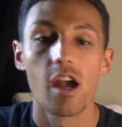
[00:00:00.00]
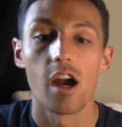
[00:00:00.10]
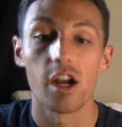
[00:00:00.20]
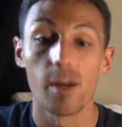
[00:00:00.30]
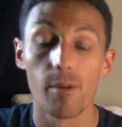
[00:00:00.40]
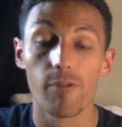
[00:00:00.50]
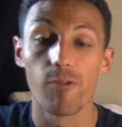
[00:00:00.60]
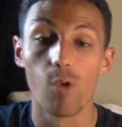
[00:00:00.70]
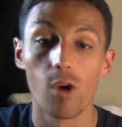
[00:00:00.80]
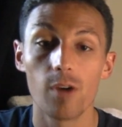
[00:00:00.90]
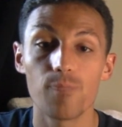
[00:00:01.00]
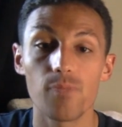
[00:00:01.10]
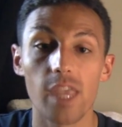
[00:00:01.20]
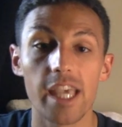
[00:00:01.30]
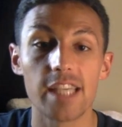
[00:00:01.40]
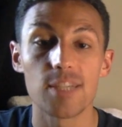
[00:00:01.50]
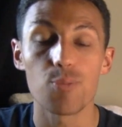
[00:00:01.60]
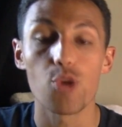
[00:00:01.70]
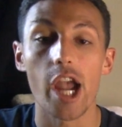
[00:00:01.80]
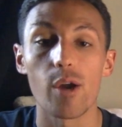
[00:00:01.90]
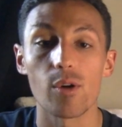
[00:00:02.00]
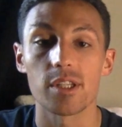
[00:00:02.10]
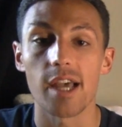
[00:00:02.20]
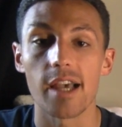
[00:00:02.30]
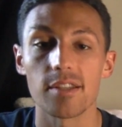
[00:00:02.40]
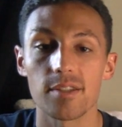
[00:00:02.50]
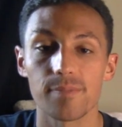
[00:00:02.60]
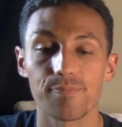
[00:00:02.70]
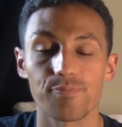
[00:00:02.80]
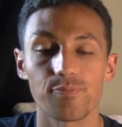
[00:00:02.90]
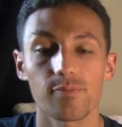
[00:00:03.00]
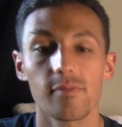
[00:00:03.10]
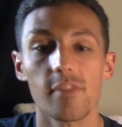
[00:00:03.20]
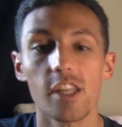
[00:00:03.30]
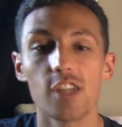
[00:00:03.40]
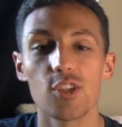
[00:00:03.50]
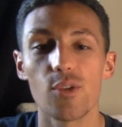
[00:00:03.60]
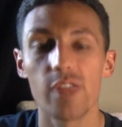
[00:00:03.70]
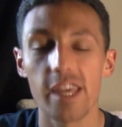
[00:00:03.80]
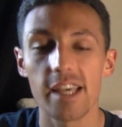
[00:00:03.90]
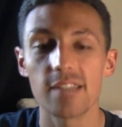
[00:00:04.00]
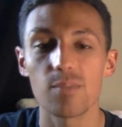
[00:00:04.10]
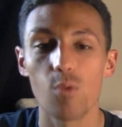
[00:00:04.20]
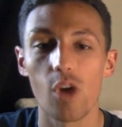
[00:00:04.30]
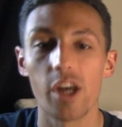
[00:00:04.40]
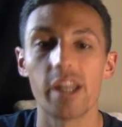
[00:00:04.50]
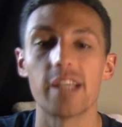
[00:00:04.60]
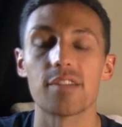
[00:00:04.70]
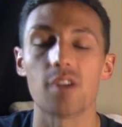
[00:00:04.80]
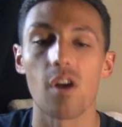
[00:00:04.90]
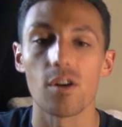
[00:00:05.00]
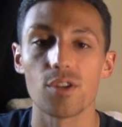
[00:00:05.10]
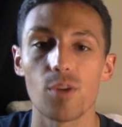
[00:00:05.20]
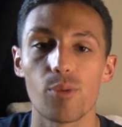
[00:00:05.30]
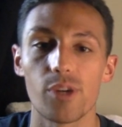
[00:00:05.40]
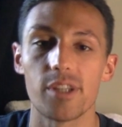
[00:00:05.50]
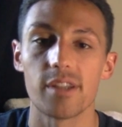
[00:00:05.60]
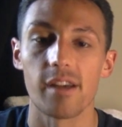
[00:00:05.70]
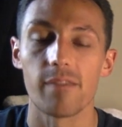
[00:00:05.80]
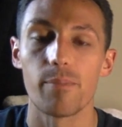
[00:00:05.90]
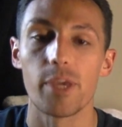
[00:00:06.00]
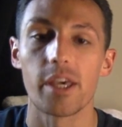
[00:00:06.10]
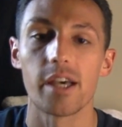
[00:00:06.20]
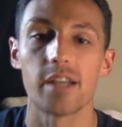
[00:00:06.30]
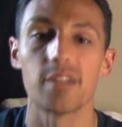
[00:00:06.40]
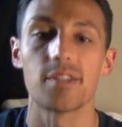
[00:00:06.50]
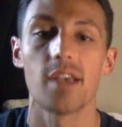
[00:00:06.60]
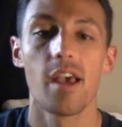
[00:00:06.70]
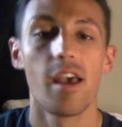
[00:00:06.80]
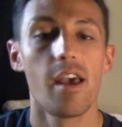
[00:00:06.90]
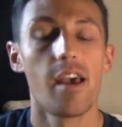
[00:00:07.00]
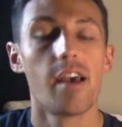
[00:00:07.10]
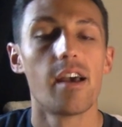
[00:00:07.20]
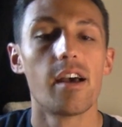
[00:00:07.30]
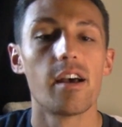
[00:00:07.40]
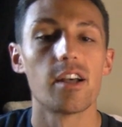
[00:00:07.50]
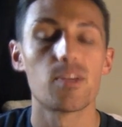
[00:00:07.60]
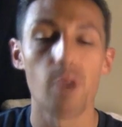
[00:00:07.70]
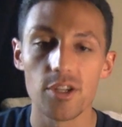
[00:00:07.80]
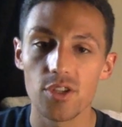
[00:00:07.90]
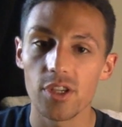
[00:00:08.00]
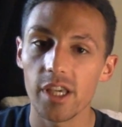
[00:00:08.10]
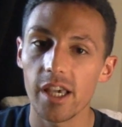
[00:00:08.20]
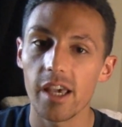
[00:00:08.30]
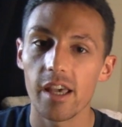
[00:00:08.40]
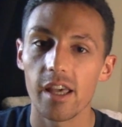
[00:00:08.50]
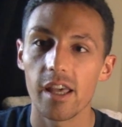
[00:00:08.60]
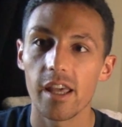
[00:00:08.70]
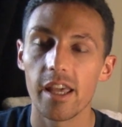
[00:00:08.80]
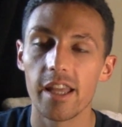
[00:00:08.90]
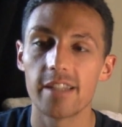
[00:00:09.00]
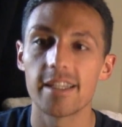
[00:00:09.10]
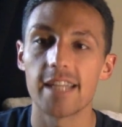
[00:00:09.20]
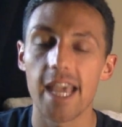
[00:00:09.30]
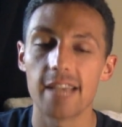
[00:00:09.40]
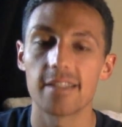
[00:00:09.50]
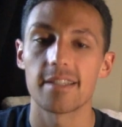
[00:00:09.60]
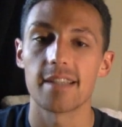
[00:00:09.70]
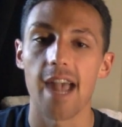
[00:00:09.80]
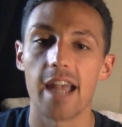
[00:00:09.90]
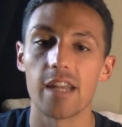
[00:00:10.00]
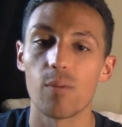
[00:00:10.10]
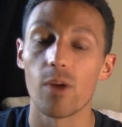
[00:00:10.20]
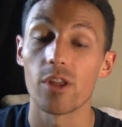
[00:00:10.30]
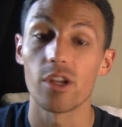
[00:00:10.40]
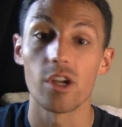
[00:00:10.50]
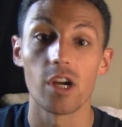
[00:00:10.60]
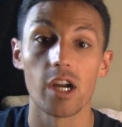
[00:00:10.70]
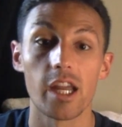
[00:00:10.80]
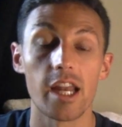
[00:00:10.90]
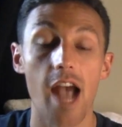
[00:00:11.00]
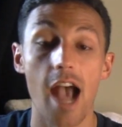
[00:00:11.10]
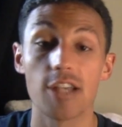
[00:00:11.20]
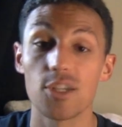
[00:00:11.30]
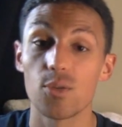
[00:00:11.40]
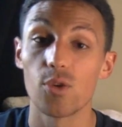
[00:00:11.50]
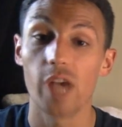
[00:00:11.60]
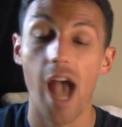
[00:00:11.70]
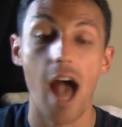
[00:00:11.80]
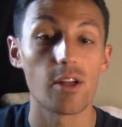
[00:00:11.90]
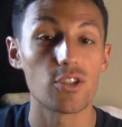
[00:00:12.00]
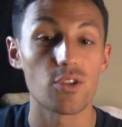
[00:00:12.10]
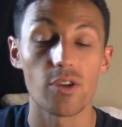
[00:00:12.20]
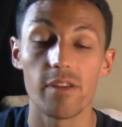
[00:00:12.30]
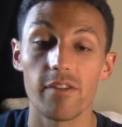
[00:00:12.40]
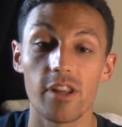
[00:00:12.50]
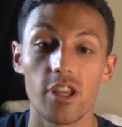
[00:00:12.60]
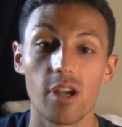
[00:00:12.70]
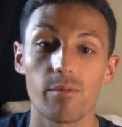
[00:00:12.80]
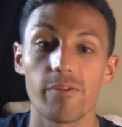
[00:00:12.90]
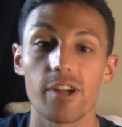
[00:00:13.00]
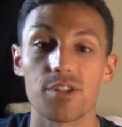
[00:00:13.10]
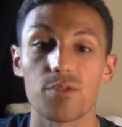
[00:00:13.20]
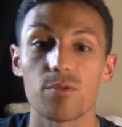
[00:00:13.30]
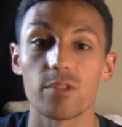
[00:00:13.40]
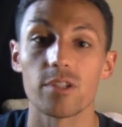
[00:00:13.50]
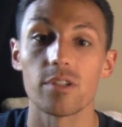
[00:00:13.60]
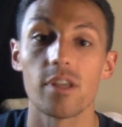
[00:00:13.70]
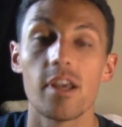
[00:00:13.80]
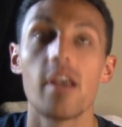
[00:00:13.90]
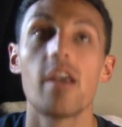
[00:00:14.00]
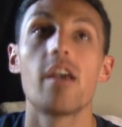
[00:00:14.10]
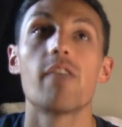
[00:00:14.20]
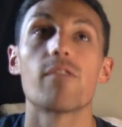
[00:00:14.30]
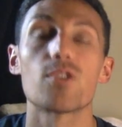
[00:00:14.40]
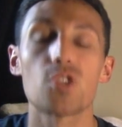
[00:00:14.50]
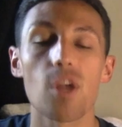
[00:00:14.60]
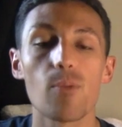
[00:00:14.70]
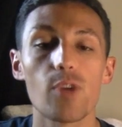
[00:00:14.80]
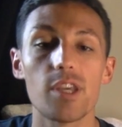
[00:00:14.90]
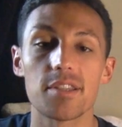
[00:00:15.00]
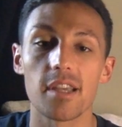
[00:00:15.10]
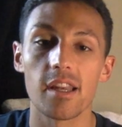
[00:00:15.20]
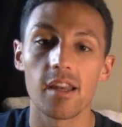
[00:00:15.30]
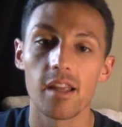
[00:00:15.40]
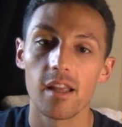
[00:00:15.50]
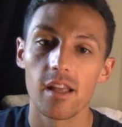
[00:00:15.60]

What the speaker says: All right, number four is prioritize. So this one is also pretty tough because, especially in today's society, whether you're in high school, college, or even in the young professional world, for some reason,